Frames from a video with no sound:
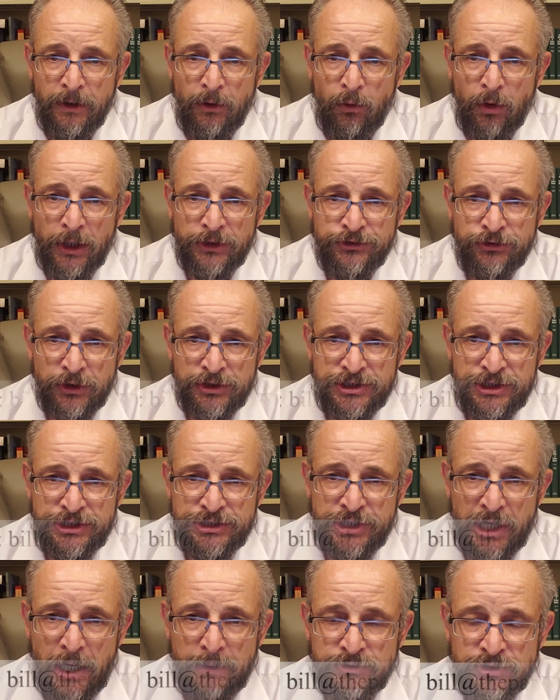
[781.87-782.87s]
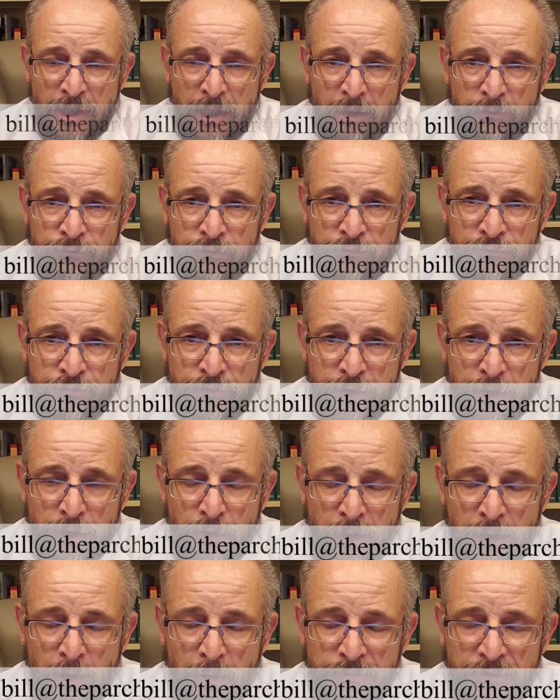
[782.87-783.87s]
Well, I trust these times are helpful for
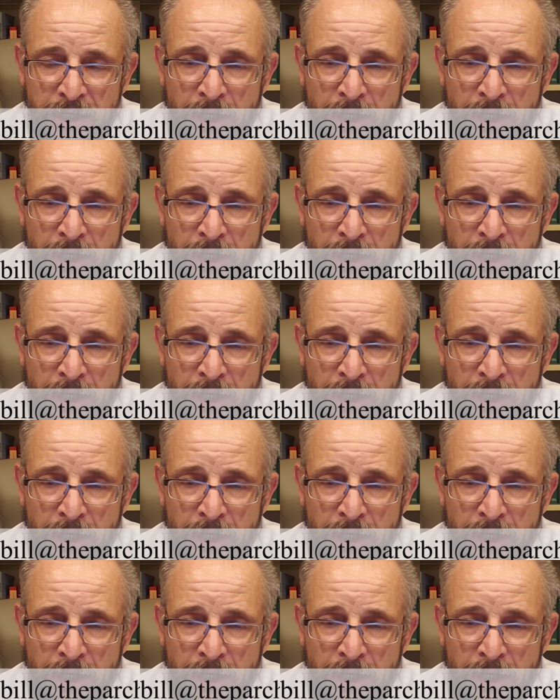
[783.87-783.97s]
you. I hope